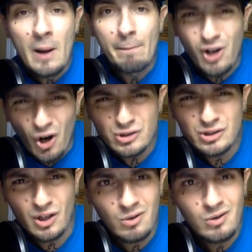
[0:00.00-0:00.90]
But
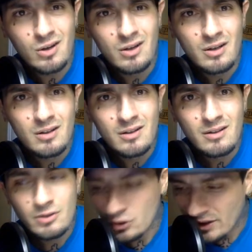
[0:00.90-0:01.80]
also,
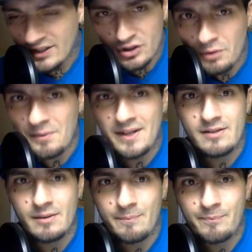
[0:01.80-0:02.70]

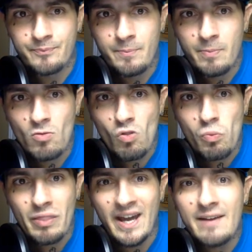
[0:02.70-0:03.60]
transhumanism.
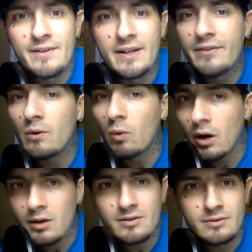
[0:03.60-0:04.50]
Even if it
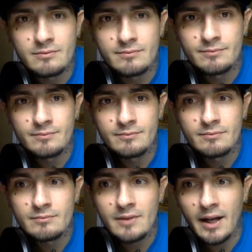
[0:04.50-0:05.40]
works
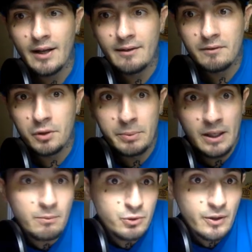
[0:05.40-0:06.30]
and you
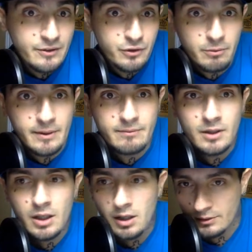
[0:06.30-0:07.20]
become transhuman,
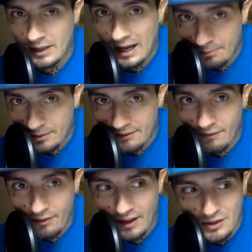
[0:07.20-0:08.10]
because I believe
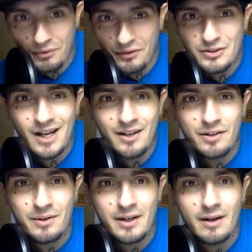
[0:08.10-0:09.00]
that that's what they're trying to
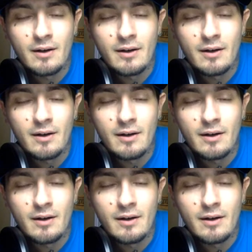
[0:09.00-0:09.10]
do here.